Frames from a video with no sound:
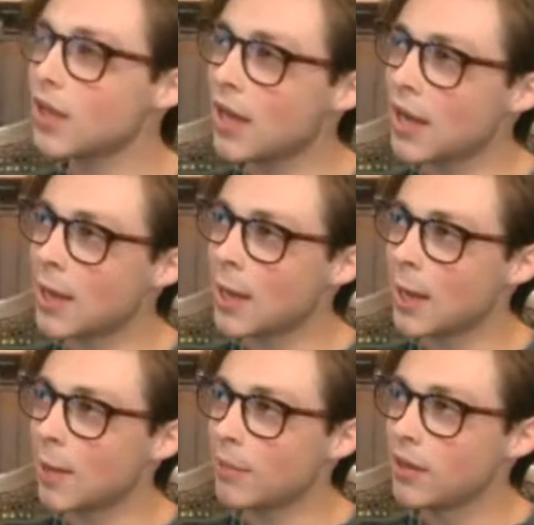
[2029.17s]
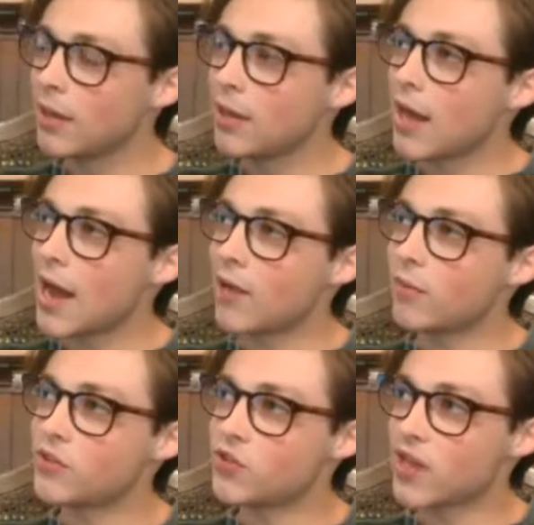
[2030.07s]
I
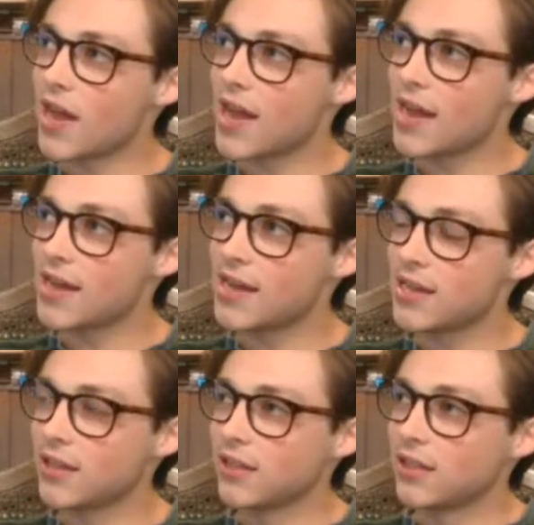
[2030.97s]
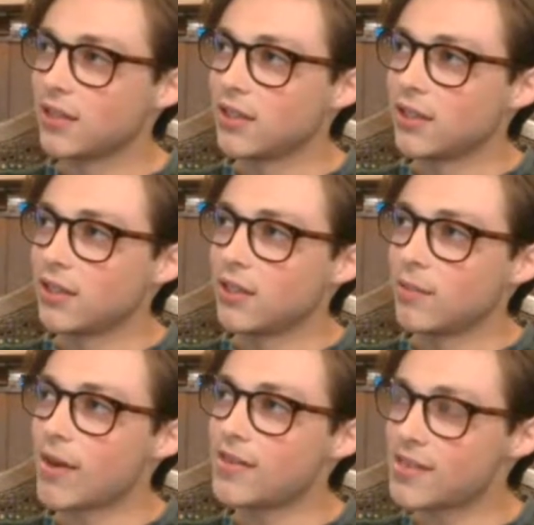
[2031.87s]
would say
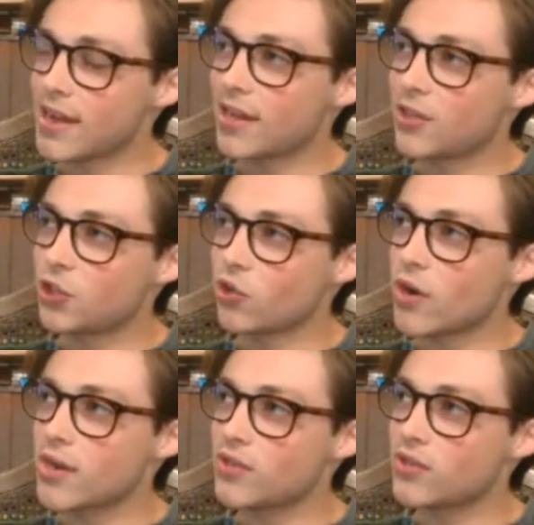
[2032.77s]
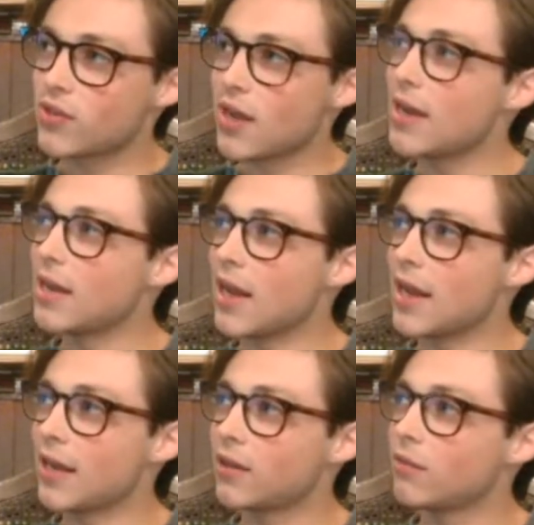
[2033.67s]
my second choice in
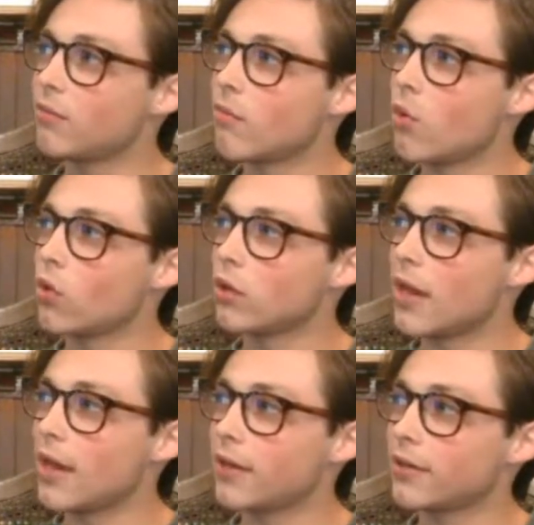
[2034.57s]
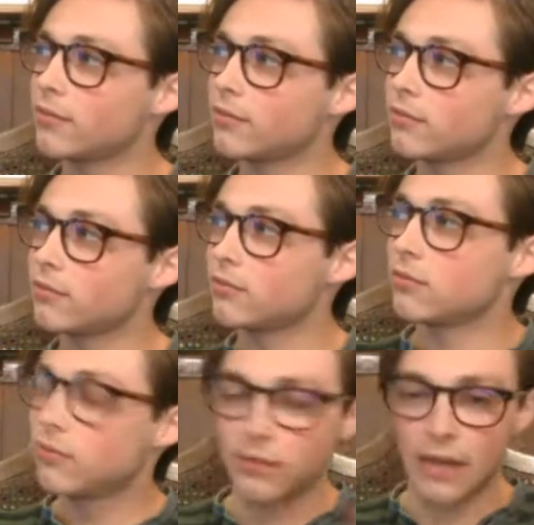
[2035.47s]
more
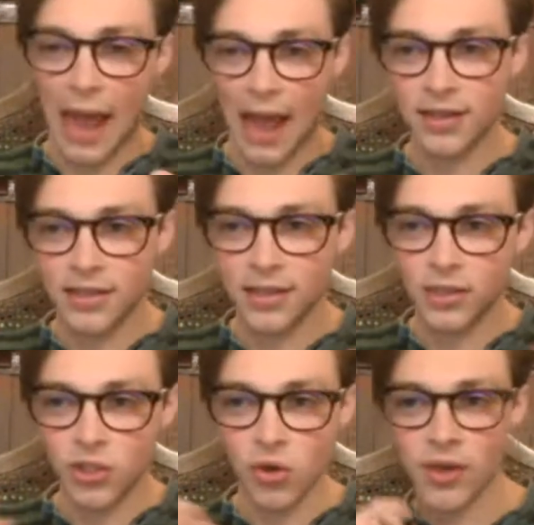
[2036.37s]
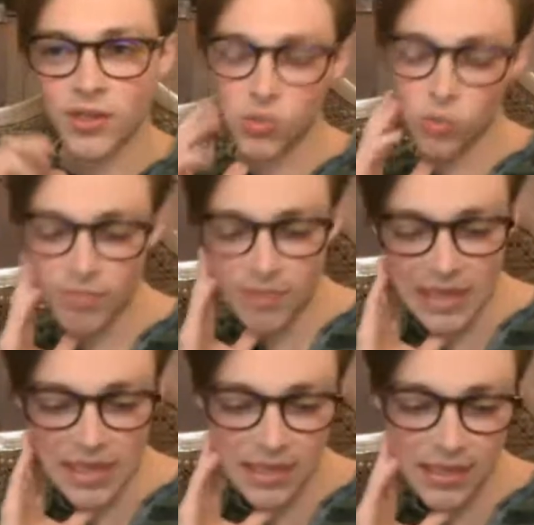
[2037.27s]
acting choice would
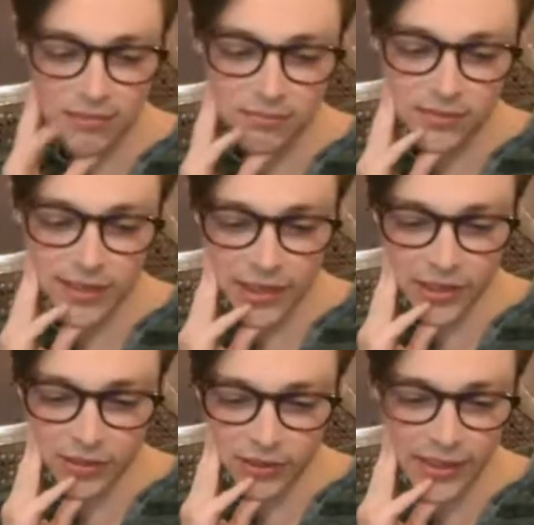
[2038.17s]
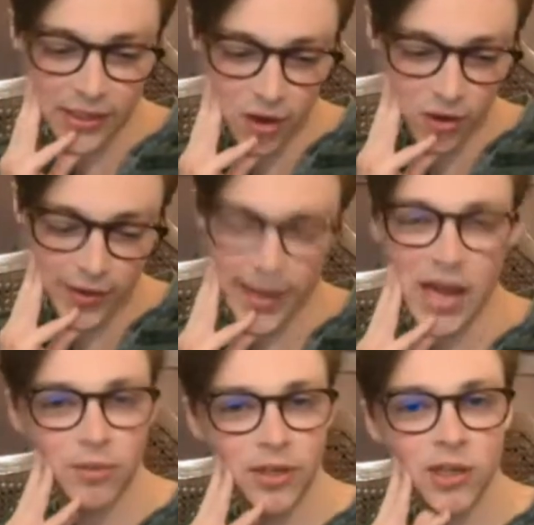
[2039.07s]
be Leonardo
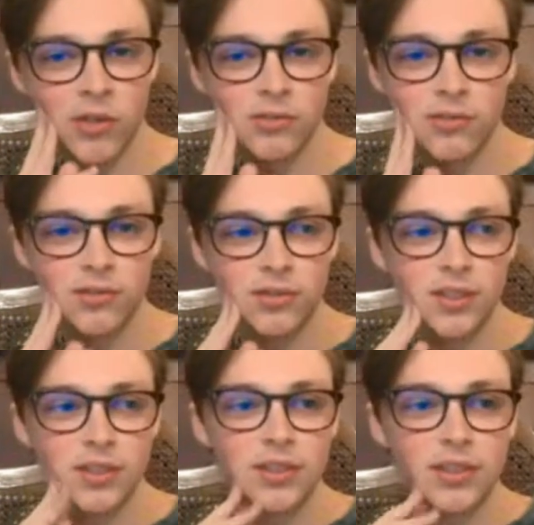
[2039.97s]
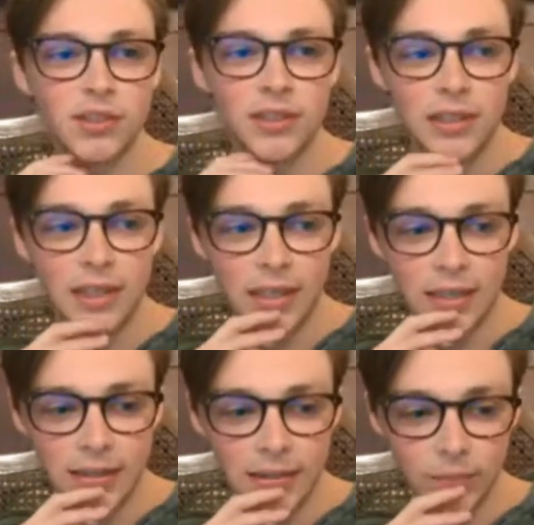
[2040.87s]
DiCaprio.
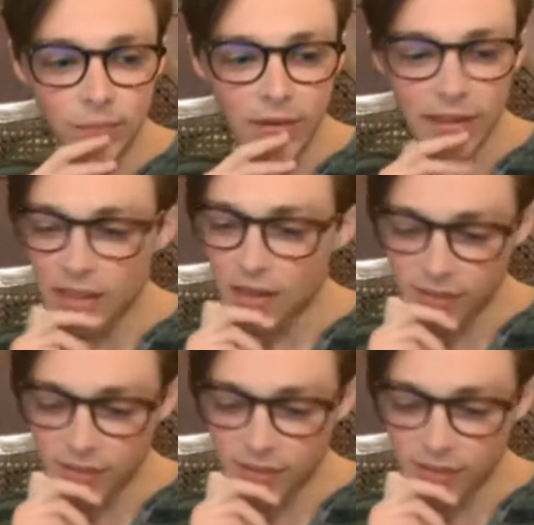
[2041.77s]
I love